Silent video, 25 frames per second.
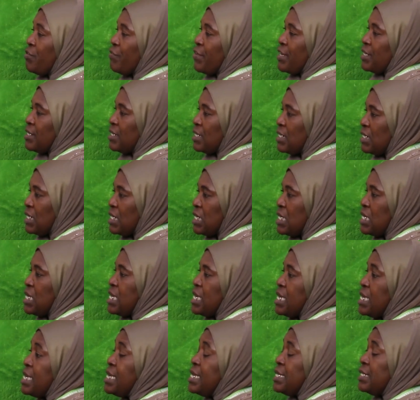University
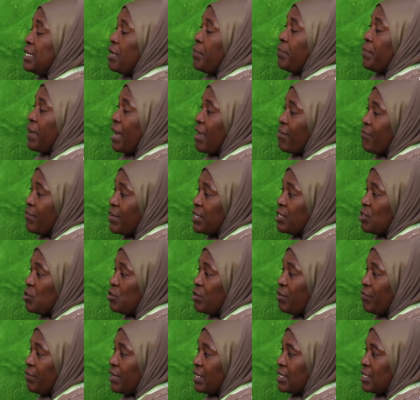is a private
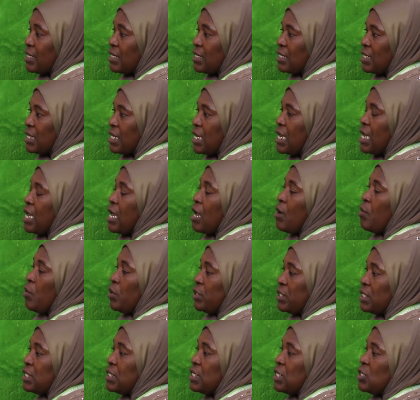university,
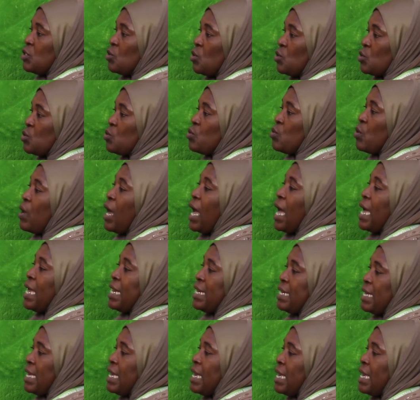but it is also an